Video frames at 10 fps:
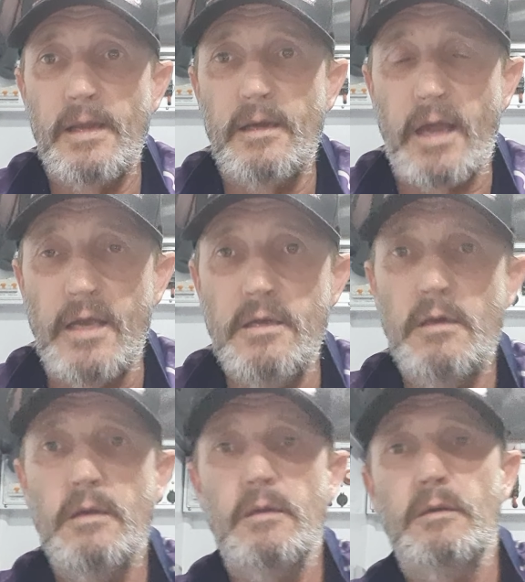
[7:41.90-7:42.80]
Okay,
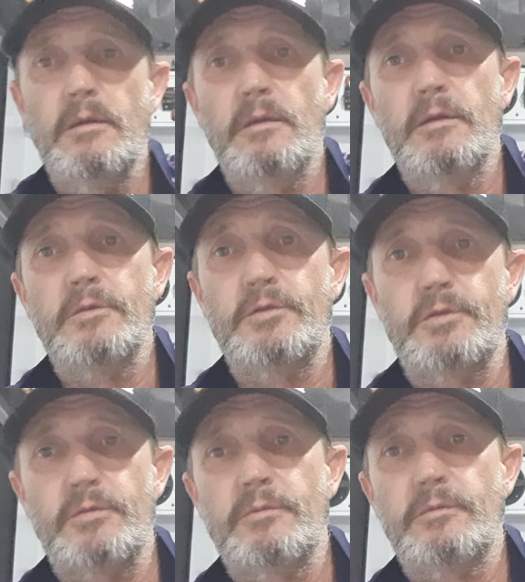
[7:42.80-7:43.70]

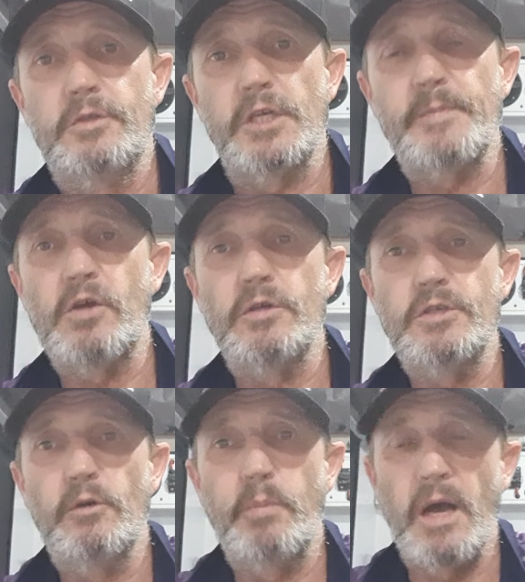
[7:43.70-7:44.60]
just
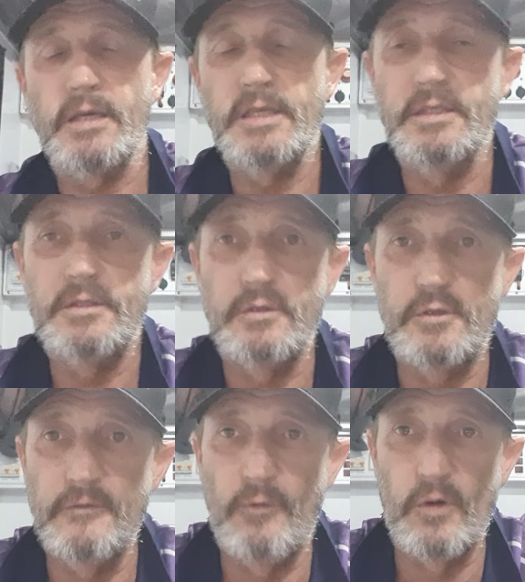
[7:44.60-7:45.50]
because you're plugged into
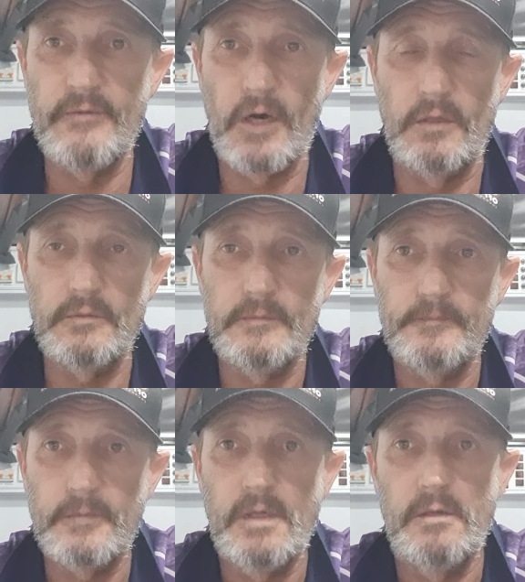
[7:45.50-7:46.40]
240 volt,
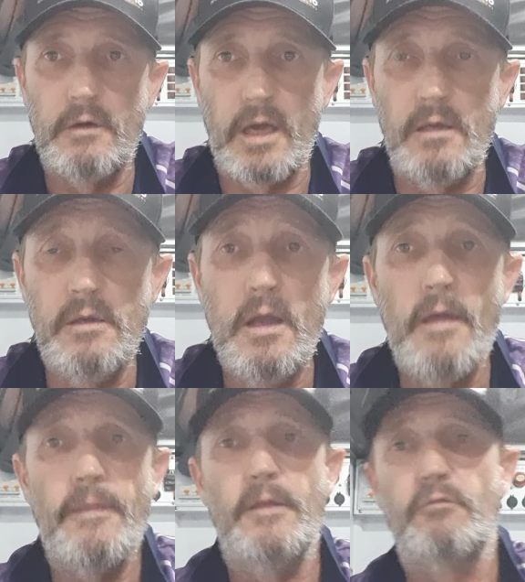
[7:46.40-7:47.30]
right,
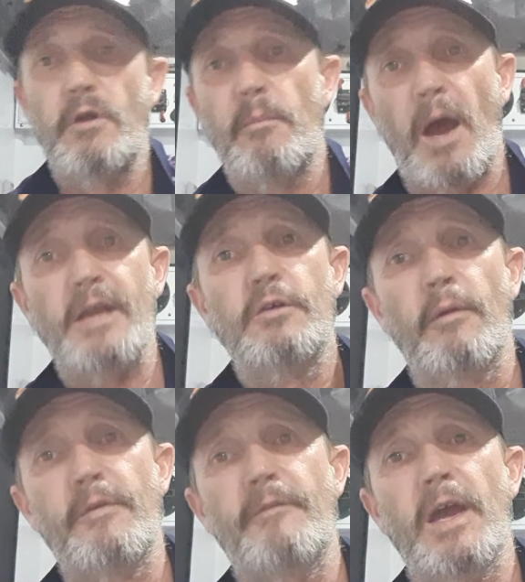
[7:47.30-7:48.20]
the remainder
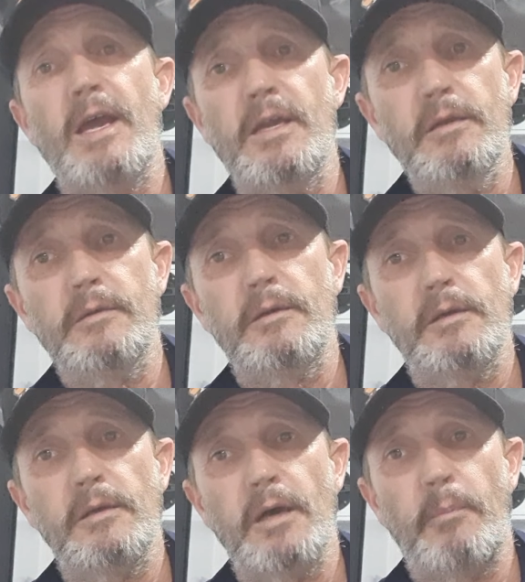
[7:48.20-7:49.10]
of the van,
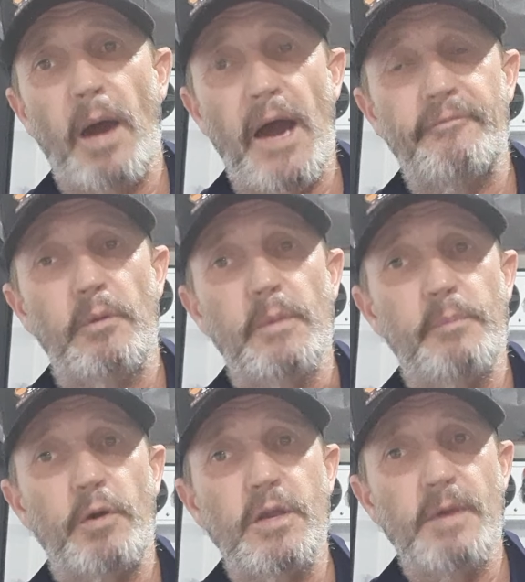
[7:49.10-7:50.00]
apart from
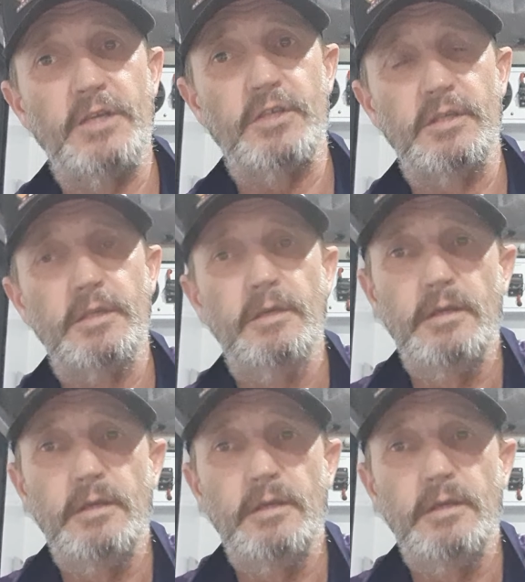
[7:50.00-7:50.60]
the pre-mentioned,